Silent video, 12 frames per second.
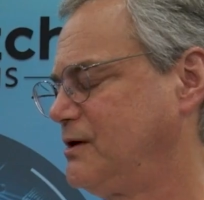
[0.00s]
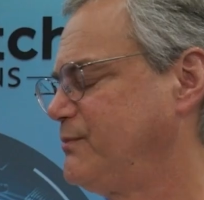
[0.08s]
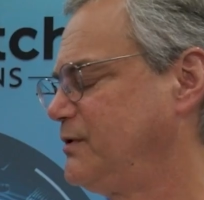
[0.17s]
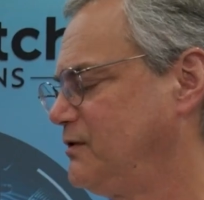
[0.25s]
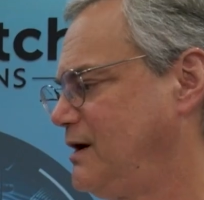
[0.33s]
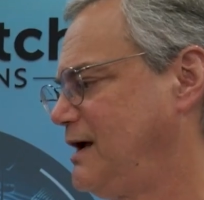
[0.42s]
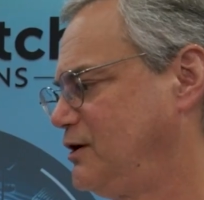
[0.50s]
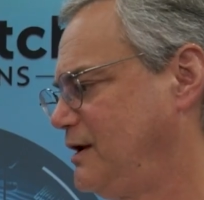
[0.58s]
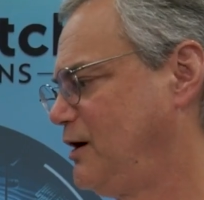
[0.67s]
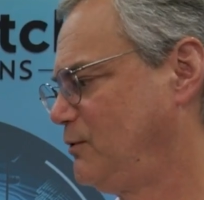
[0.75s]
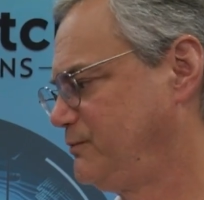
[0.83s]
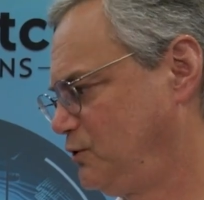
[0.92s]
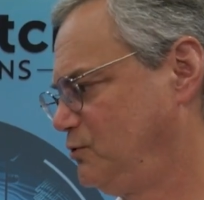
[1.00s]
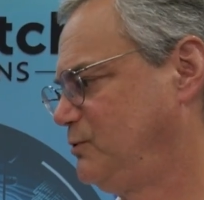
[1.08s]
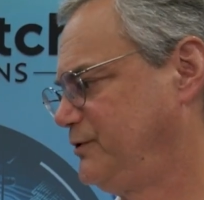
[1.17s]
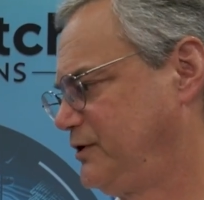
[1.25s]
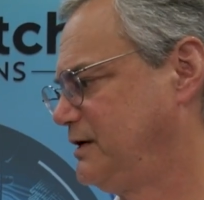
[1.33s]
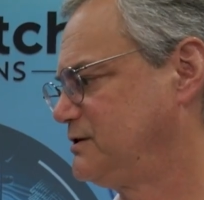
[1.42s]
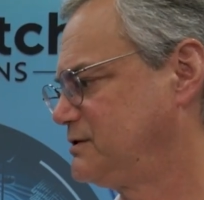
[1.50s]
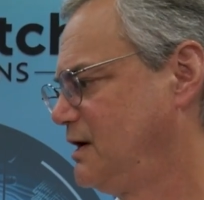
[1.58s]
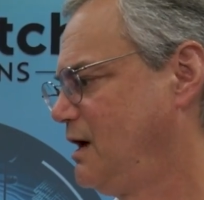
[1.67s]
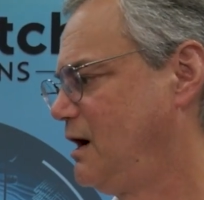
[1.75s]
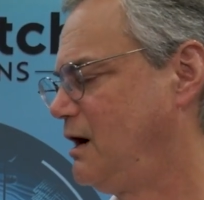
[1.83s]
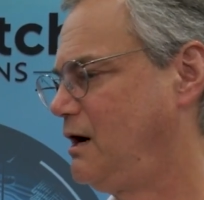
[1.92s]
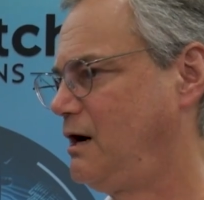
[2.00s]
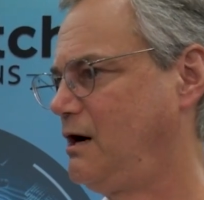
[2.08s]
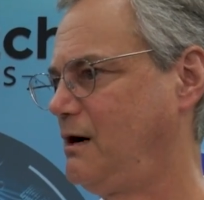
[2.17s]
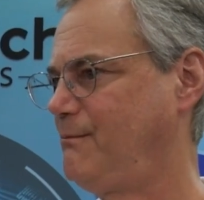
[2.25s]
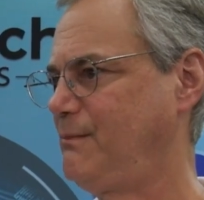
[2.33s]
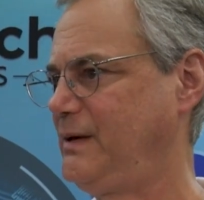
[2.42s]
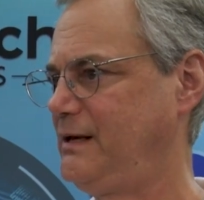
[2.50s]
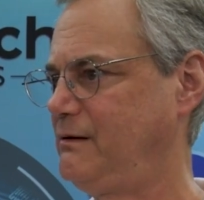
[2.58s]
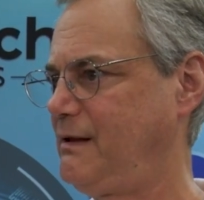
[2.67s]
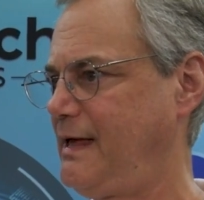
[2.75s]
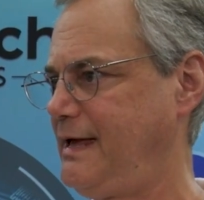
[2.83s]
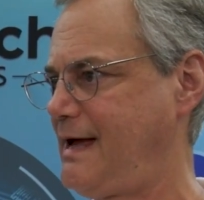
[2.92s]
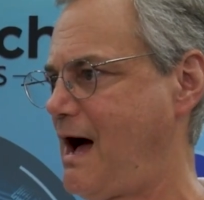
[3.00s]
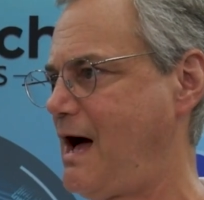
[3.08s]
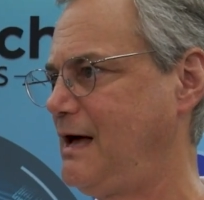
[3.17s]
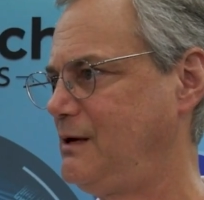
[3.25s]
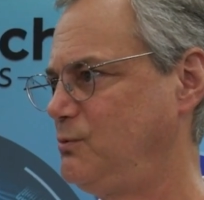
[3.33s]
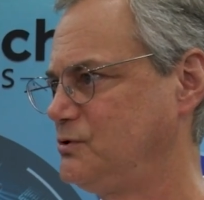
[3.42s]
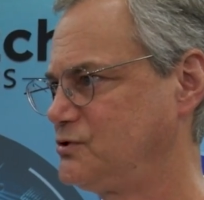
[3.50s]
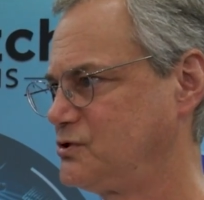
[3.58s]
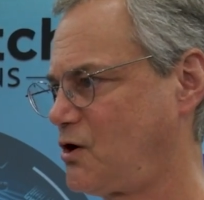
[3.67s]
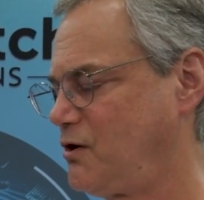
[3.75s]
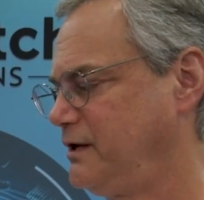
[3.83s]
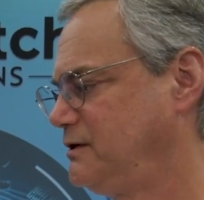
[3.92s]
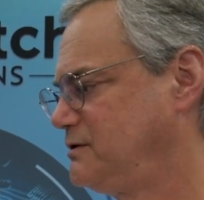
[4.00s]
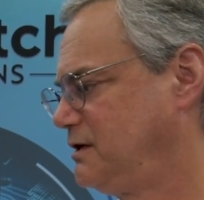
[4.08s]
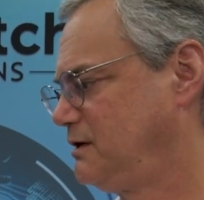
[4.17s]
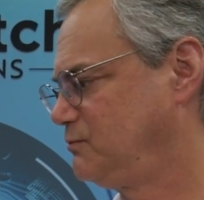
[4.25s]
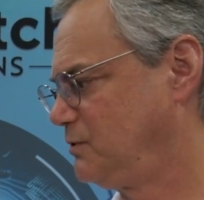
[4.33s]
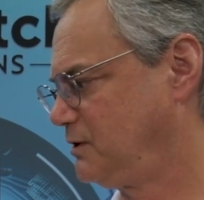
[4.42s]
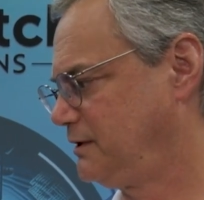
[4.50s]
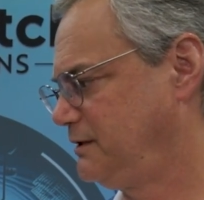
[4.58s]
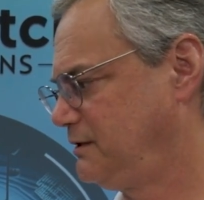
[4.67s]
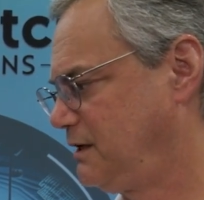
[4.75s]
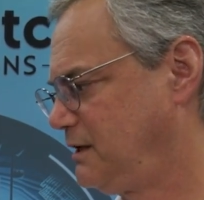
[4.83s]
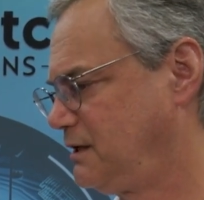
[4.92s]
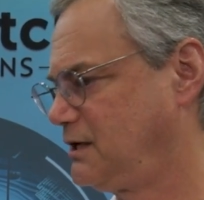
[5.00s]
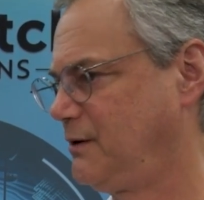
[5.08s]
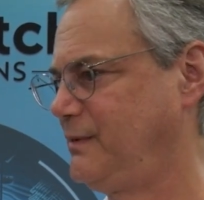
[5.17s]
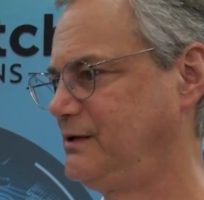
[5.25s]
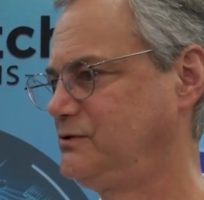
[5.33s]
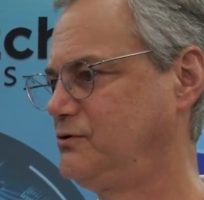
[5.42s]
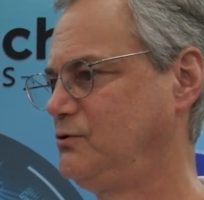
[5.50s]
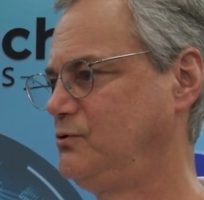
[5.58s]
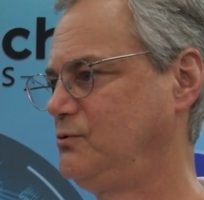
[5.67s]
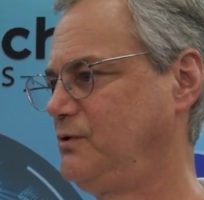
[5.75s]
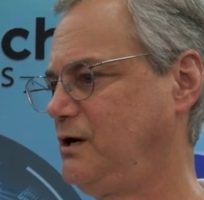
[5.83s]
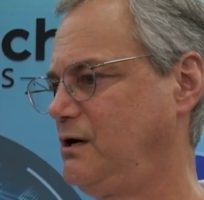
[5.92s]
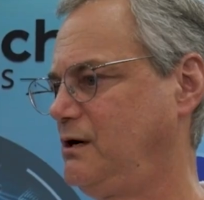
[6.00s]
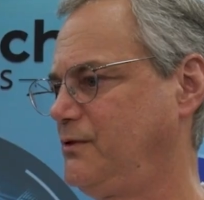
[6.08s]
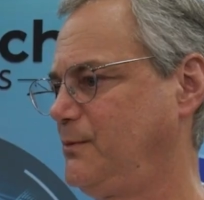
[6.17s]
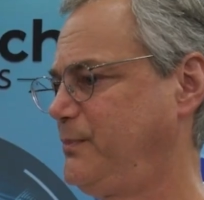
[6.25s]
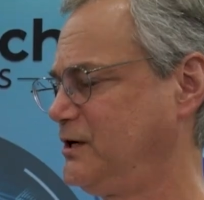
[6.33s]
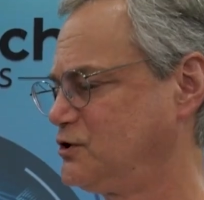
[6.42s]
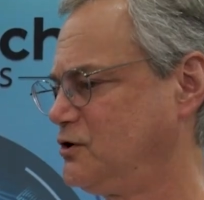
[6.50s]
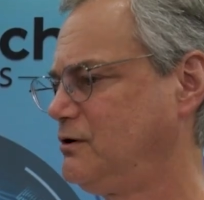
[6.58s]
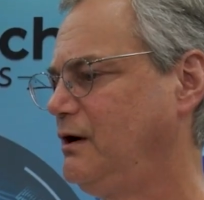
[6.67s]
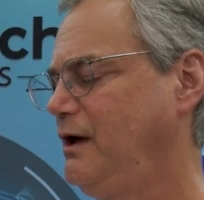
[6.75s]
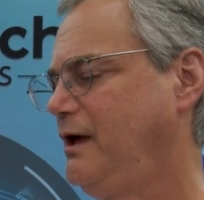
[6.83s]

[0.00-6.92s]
something that I could help do with this. AI was starting to really come into the picture,